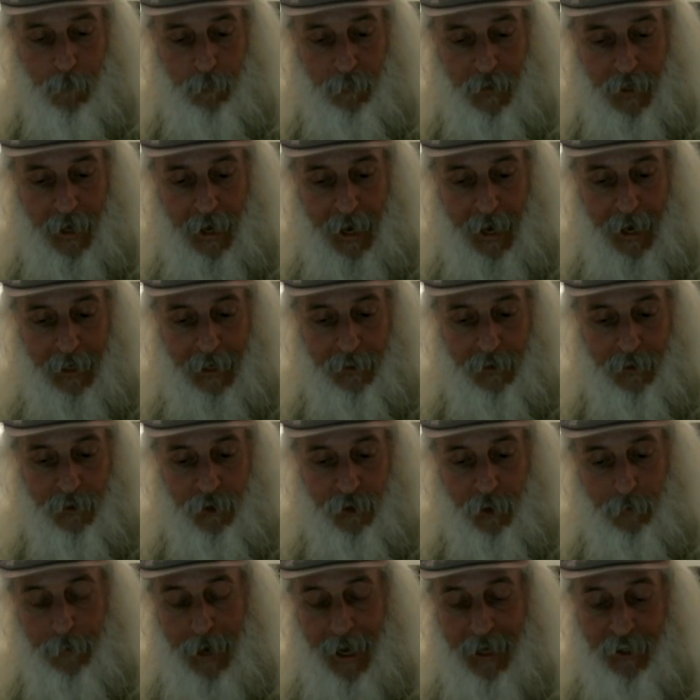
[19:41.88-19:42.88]
and so
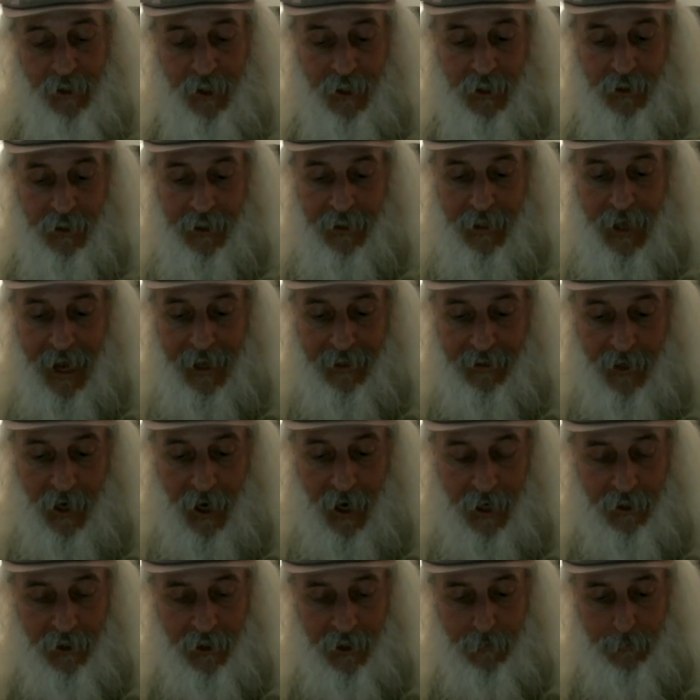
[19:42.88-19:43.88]
basically, that
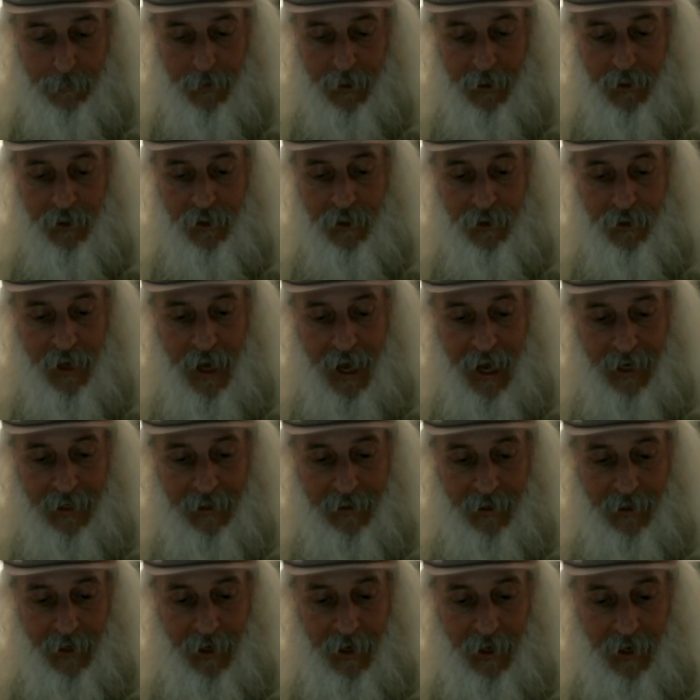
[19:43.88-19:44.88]
concept is that
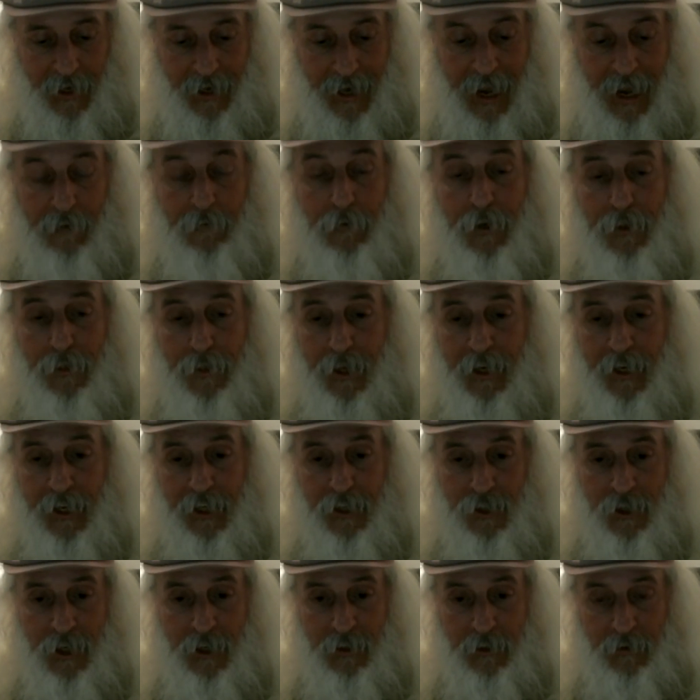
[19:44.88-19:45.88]
uh, everything is
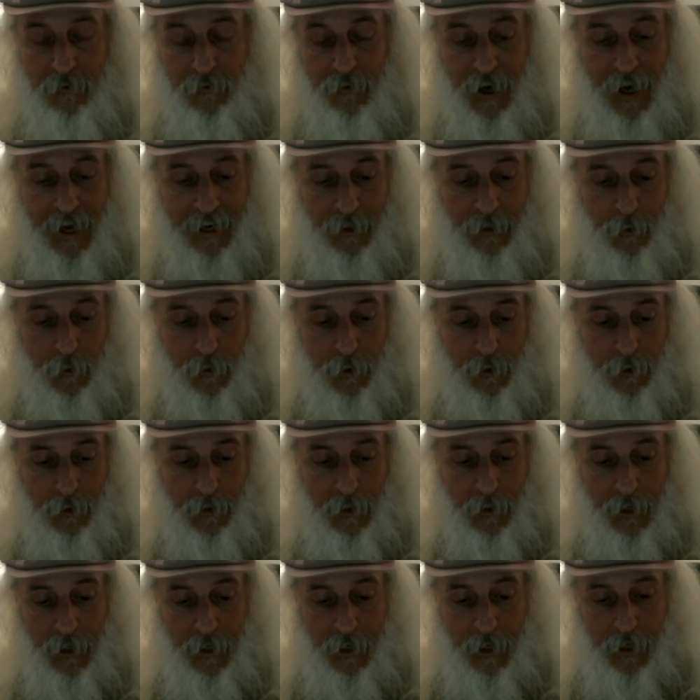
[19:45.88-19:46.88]
in divine order.
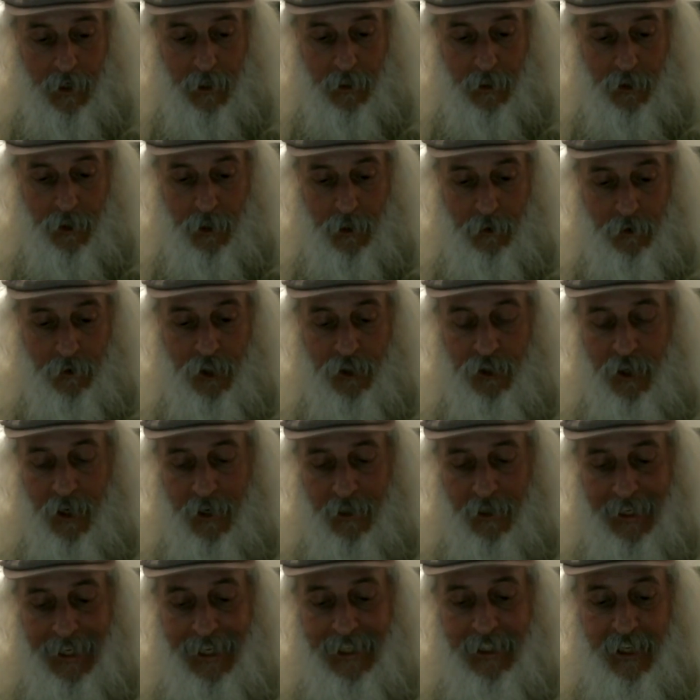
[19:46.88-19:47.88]
So just an
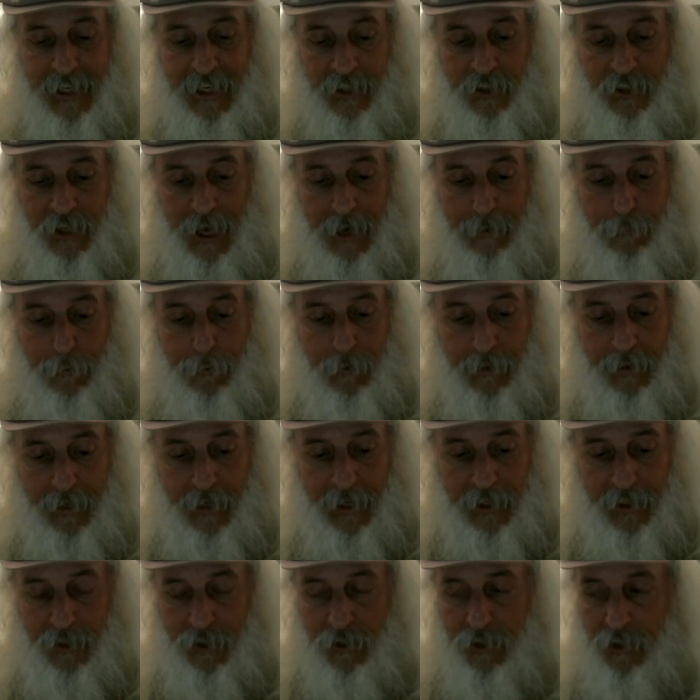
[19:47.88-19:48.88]
easy example
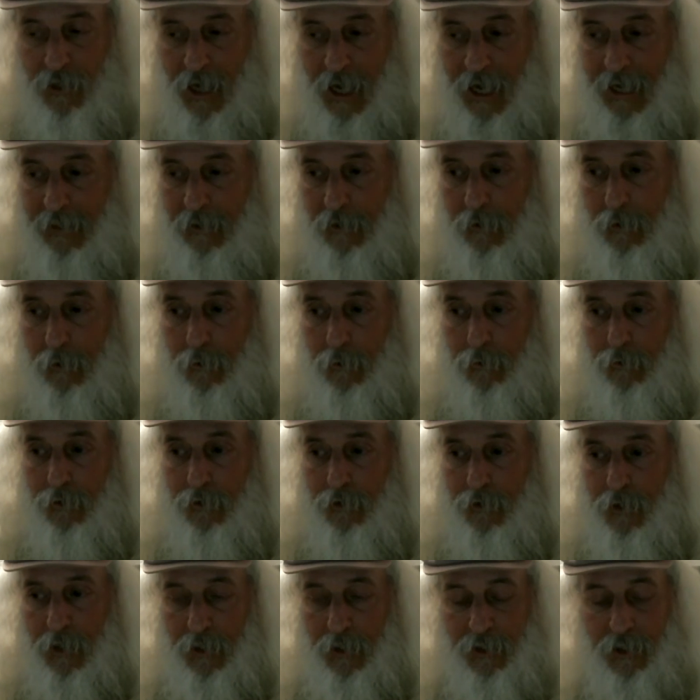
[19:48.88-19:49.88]
is I
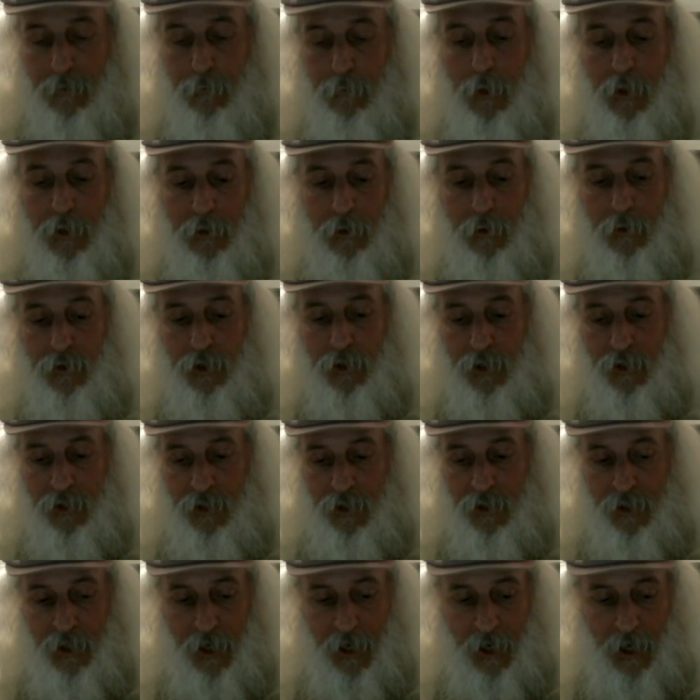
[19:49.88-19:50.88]
lose, uh, someone
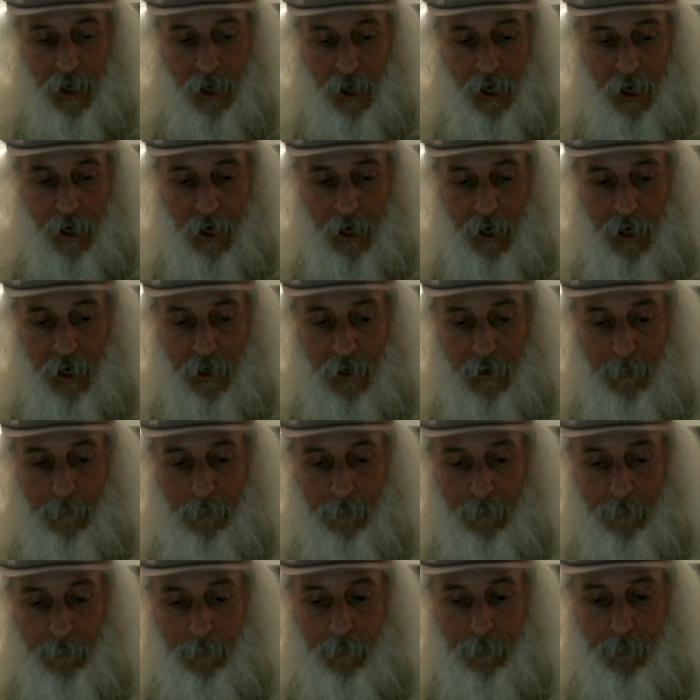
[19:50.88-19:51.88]
loses um,
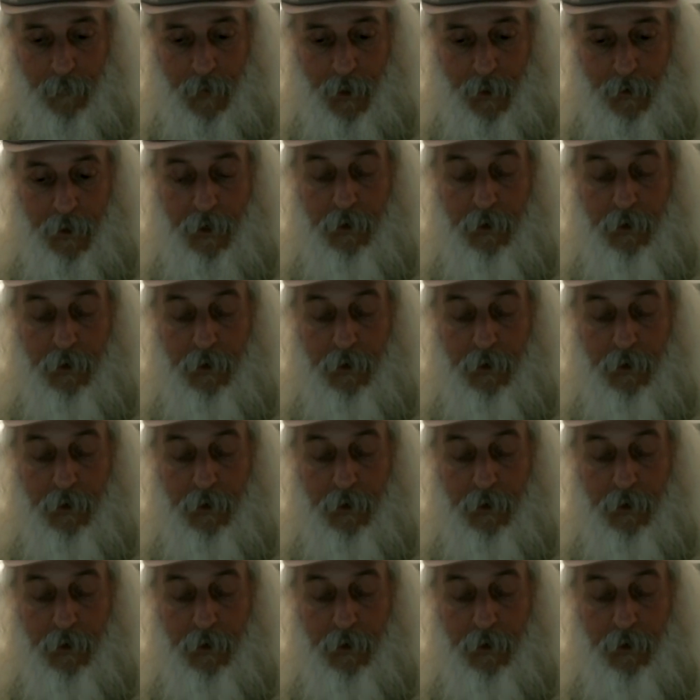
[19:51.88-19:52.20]
their